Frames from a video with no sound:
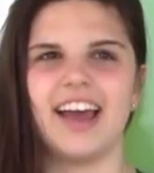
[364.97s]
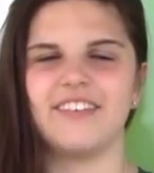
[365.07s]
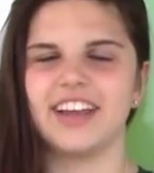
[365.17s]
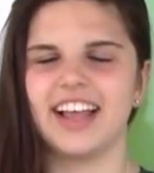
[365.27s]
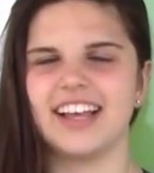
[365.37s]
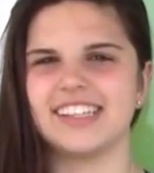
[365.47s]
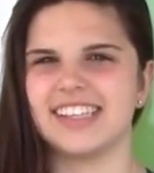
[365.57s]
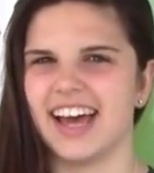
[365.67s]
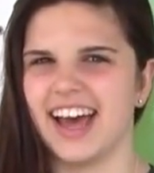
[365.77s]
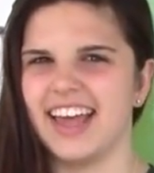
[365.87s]
I realized
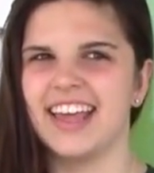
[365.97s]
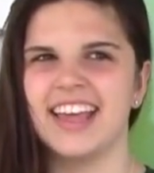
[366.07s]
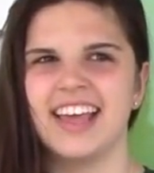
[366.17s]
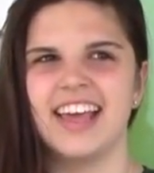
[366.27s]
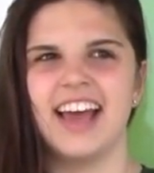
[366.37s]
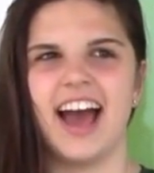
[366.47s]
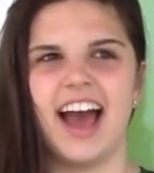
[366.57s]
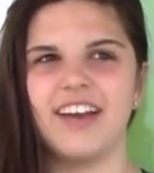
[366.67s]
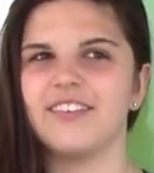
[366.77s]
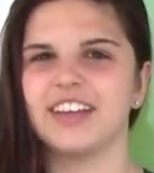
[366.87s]
that
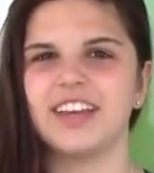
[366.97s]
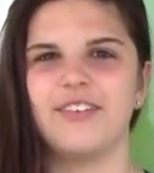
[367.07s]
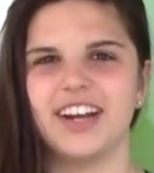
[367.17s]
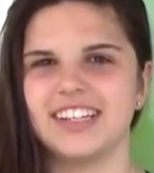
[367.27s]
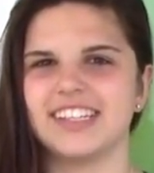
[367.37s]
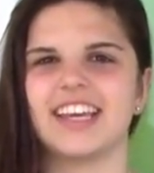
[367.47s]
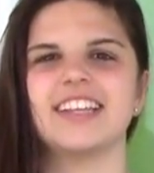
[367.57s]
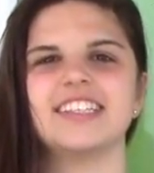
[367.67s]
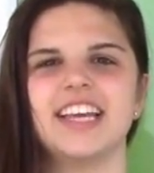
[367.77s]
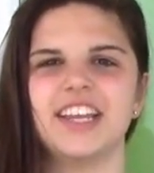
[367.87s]
I really wanted to
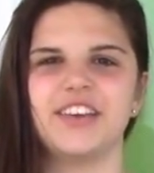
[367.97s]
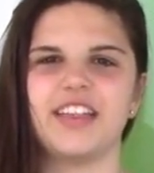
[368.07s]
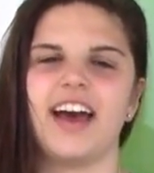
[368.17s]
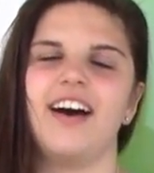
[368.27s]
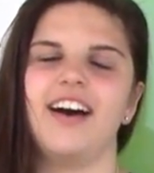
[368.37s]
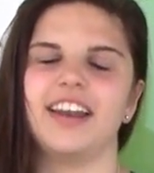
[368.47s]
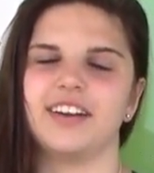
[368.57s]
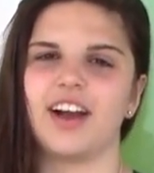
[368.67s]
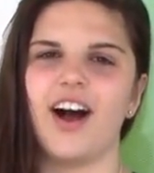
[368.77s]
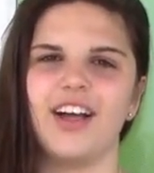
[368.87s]
continue that on in
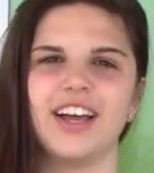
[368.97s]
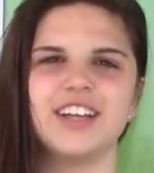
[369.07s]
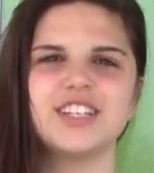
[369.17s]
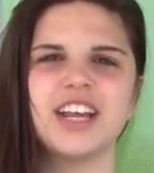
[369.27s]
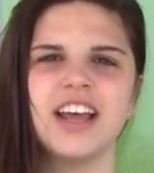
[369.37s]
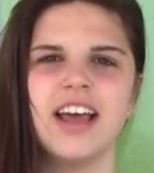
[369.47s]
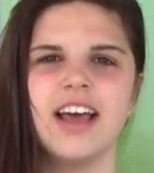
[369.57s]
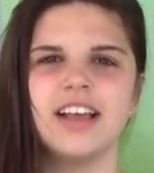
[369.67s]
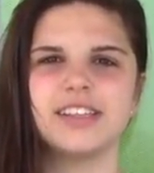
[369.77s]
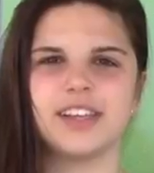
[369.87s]
college.
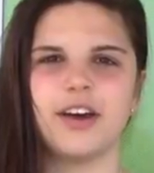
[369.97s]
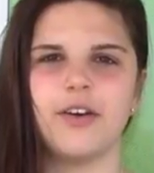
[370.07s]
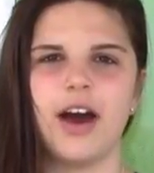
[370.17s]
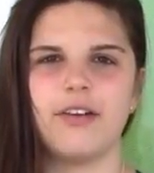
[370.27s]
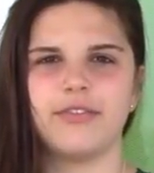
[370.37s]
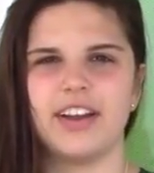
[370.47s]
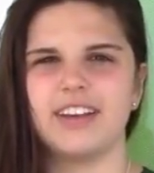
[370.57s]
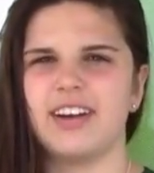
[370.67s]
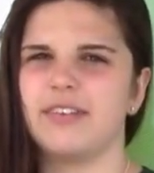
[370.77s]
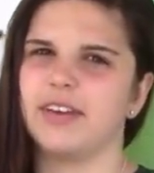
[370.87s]
So a friend
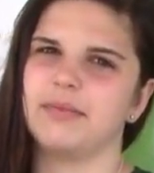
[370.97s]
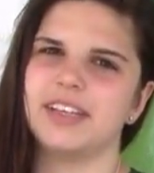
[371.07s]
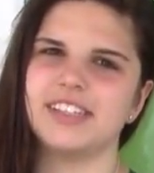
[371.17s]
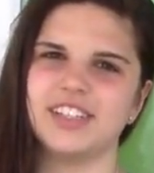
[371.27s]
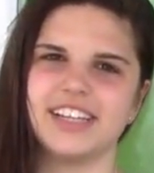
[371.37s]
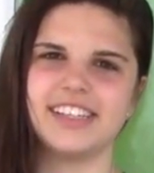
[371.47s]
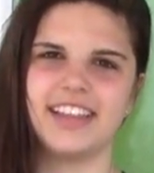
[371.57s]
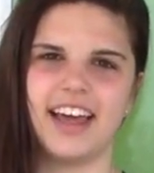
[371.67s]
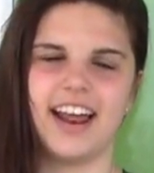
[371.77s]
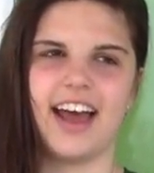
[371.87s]
of our family suggested
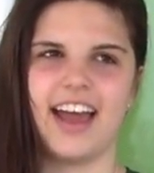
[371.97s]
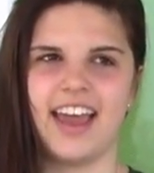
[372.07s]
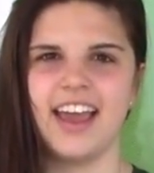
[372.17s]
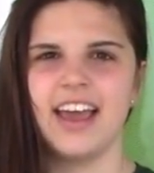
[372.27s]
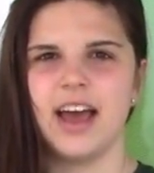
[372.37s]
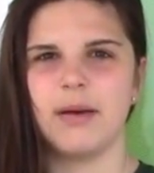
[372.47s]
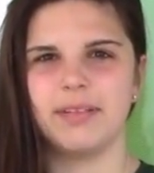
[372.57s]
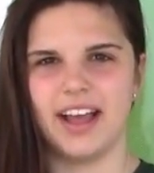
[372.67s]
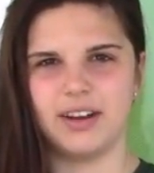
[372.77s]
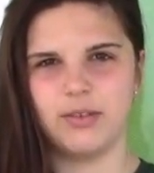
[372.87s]
that I
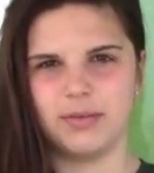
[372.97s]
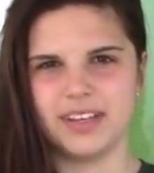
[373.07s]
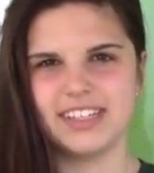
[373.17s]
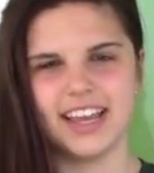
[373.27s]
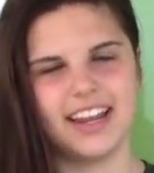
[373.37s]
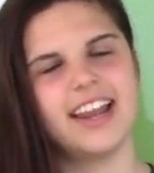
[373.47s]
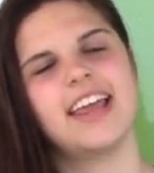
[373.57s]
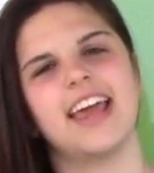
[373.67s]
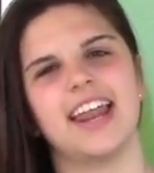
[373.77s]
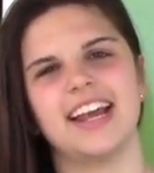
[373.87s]
apply to Wilmington,
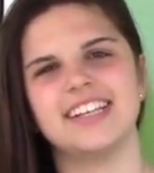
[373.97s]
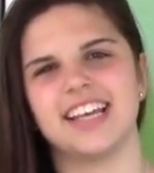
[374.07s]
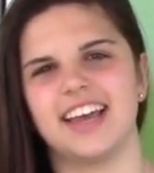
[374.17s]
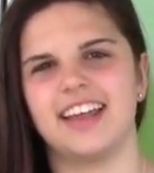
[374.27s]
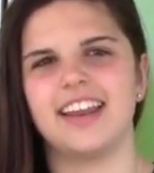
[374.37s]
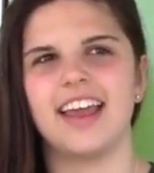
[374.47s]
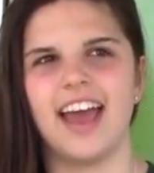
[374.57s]
and I did.